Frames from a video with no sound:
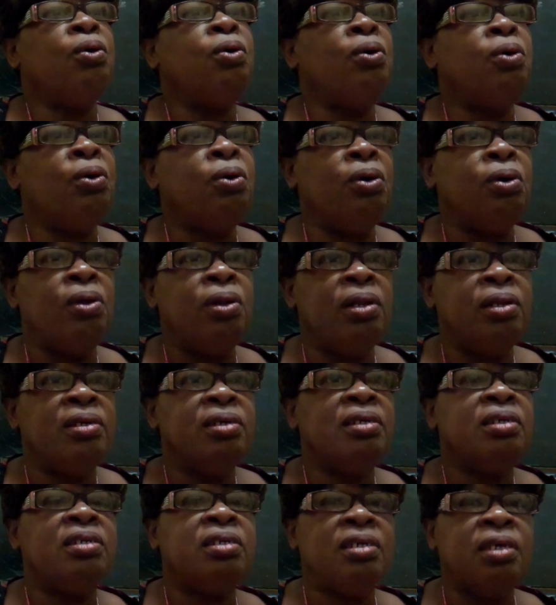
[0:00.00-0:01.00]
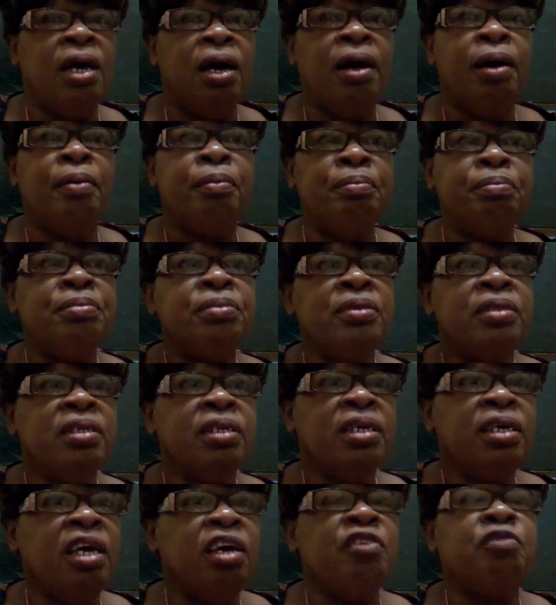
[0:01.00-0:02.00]
All um,
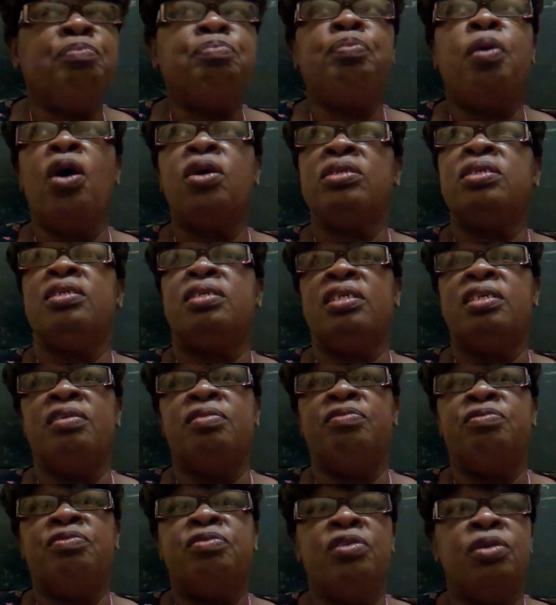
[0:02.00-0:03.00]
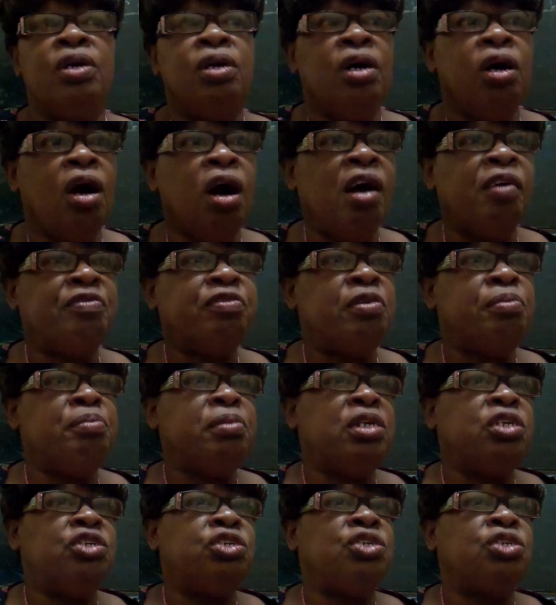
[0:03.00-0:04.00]
gave positive
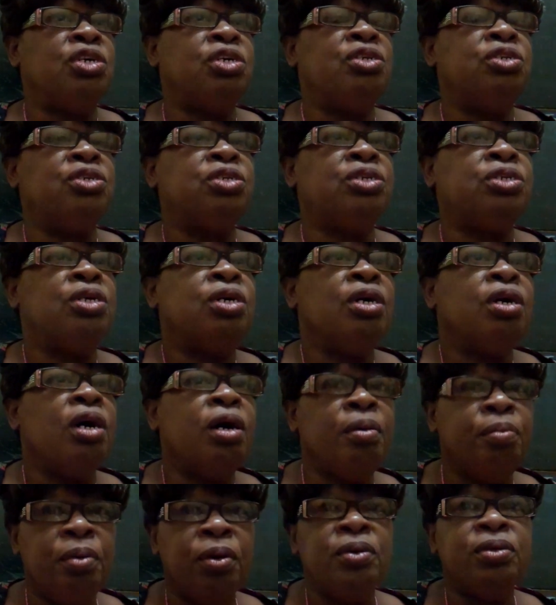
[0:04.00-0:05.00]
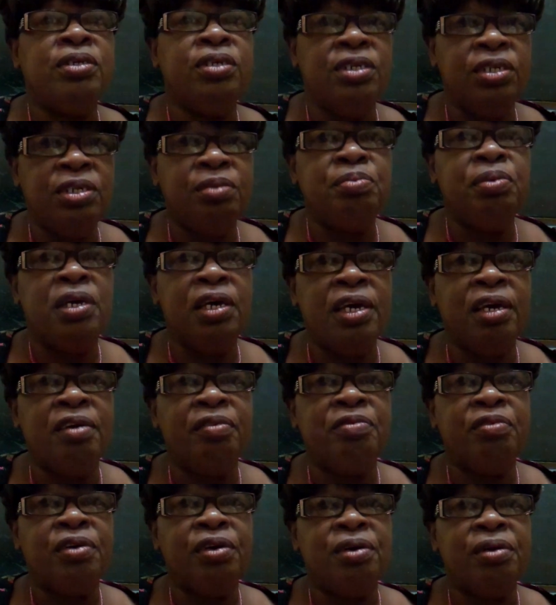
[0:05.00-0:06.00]
affirmations about his
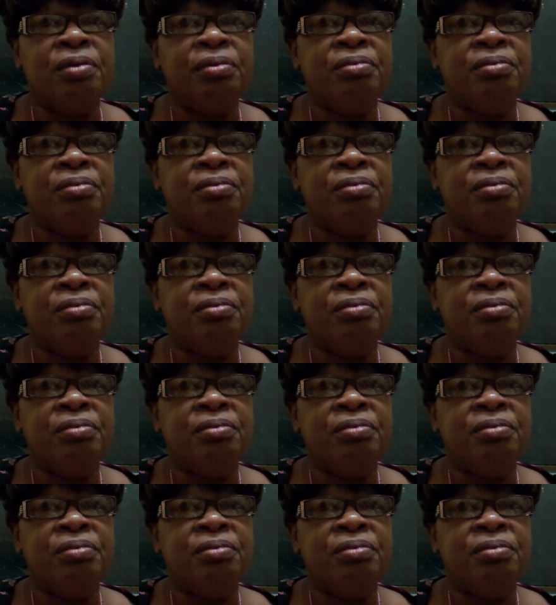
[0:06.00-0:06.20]
behavior.